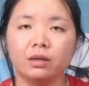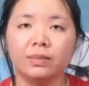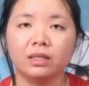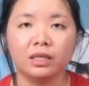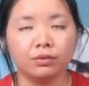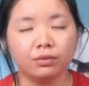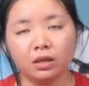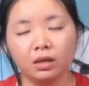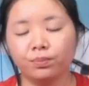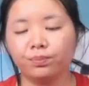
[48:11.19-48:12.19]

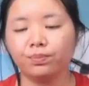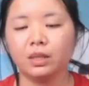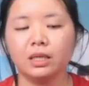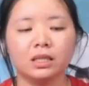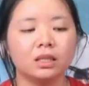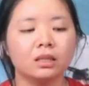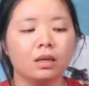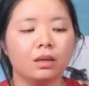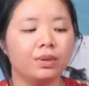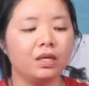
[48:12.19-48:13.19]
material is
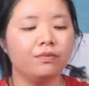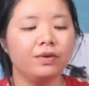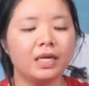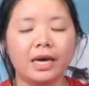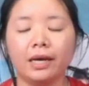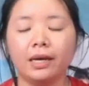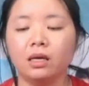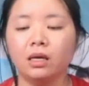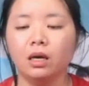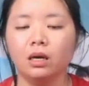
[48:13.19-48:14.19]
PEVA,